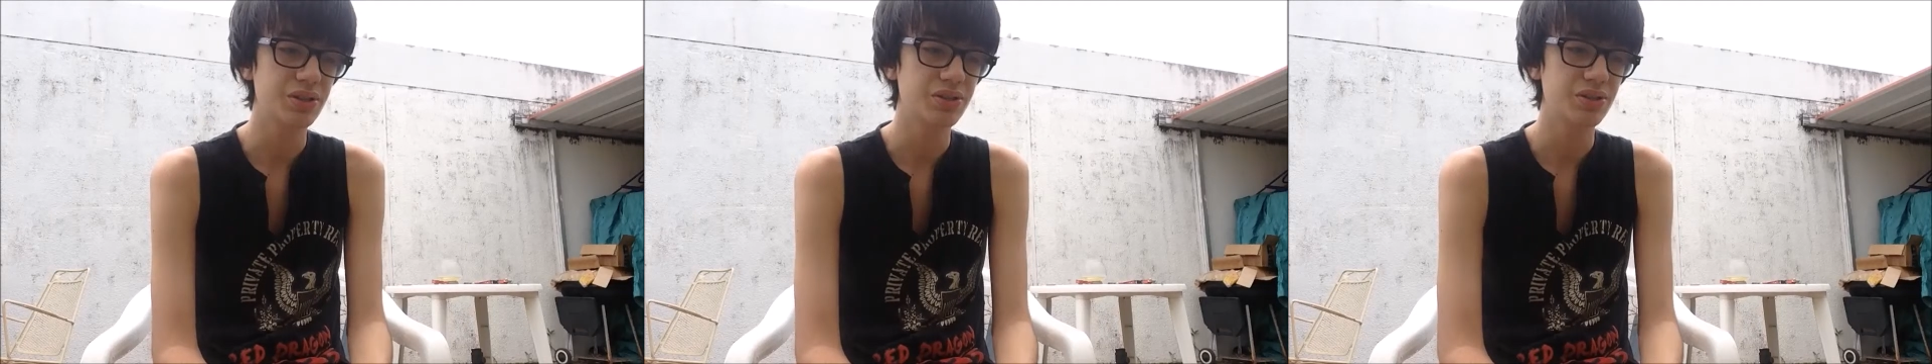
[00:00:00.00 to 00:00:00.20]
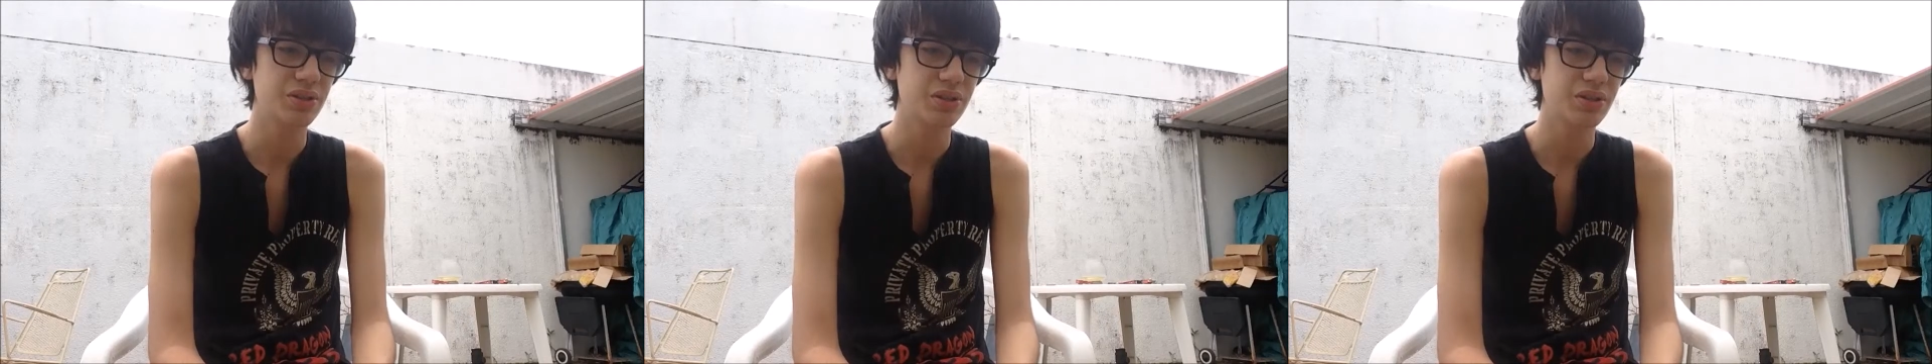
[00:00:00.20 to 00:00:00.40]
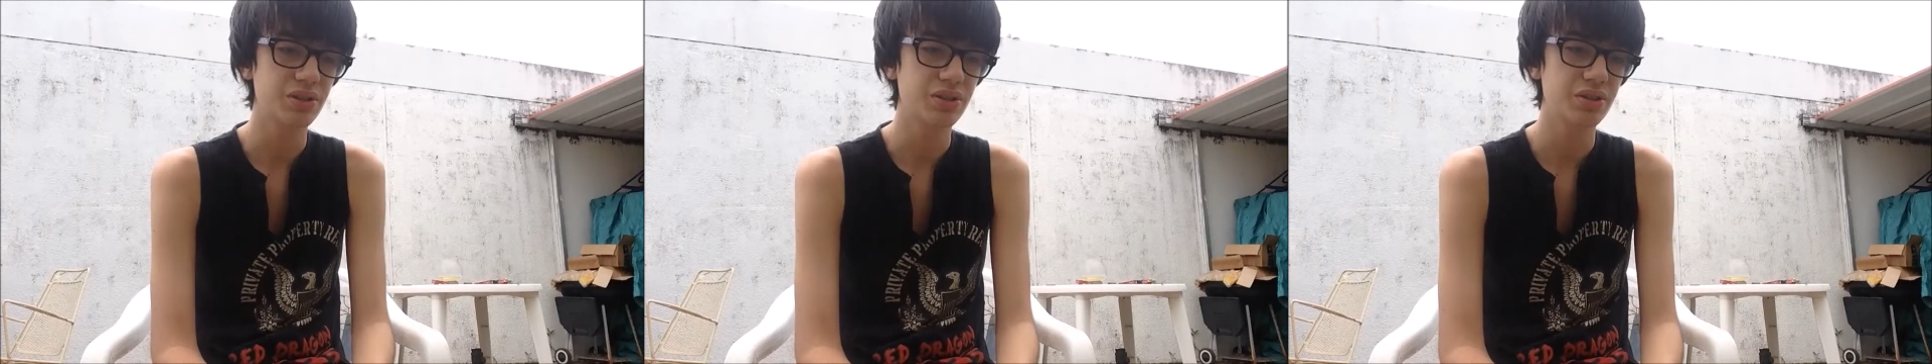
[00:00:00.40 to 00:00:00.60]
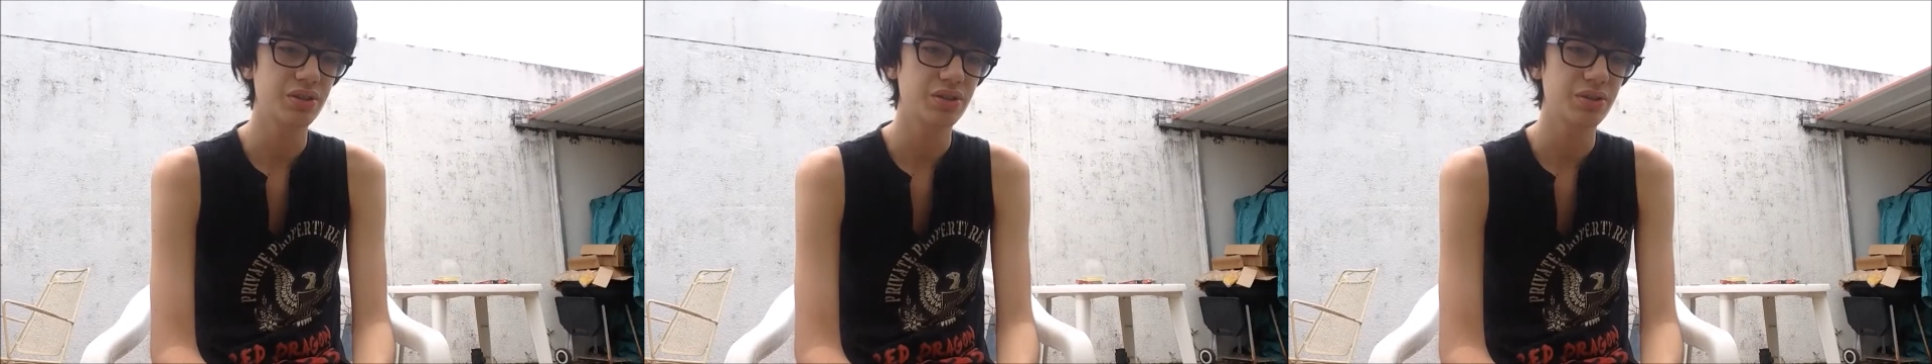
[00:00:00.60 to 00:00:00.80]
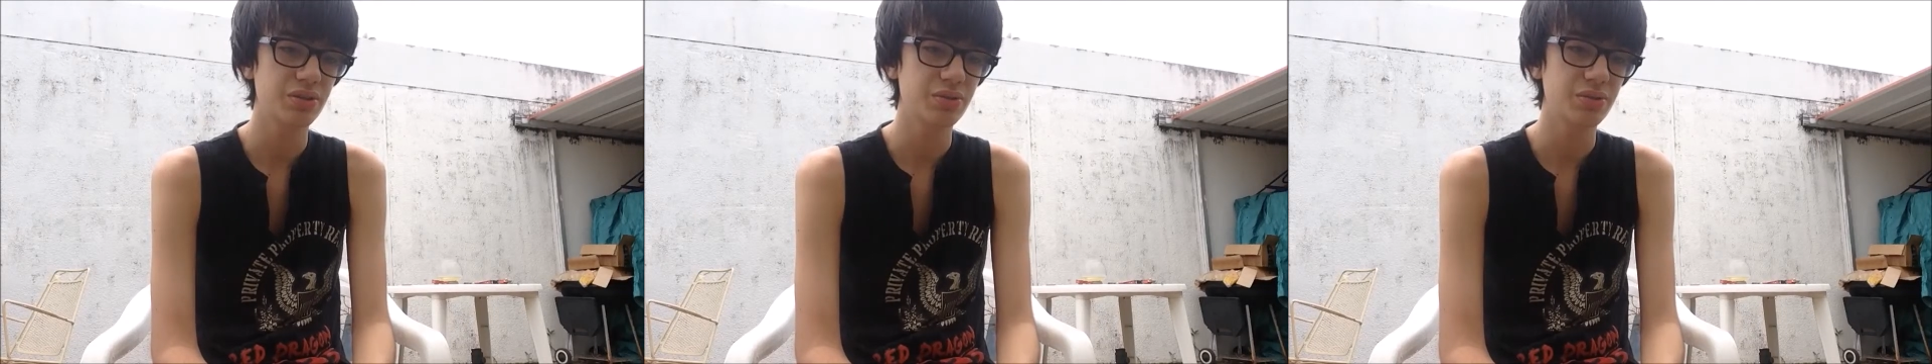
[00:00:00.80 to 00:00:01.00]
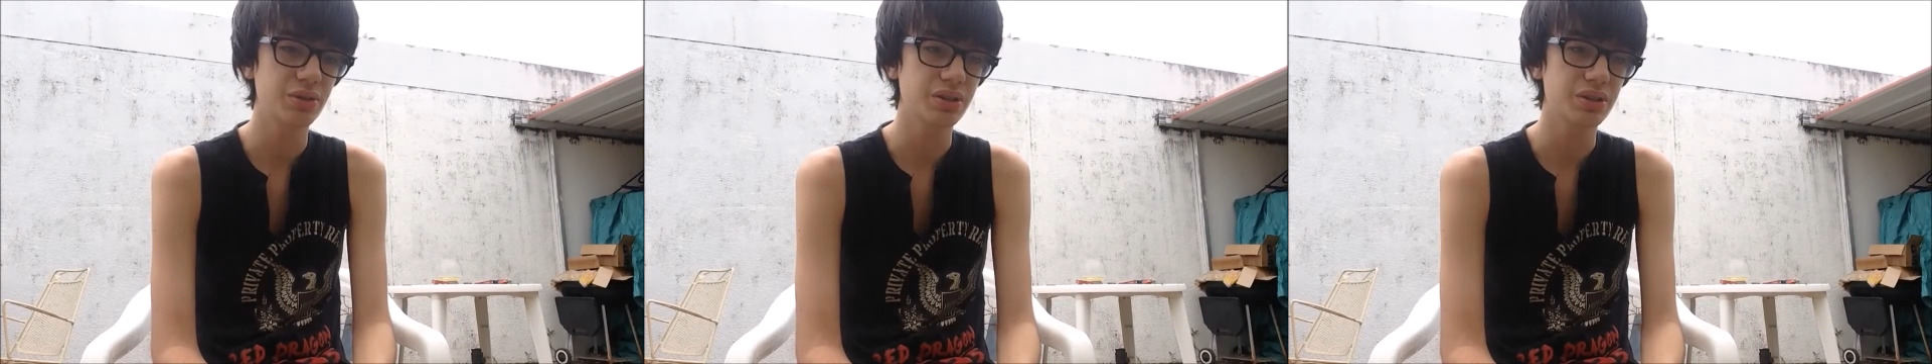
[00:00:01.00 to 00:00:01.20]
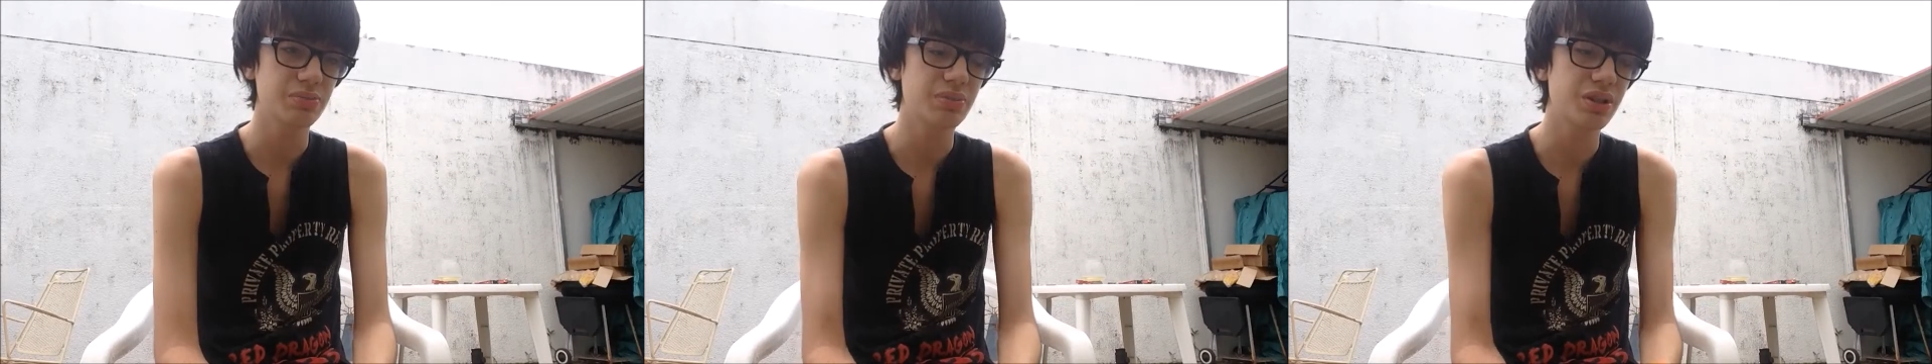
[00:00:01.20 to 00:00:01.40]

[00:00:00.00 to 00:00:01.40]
monster, well,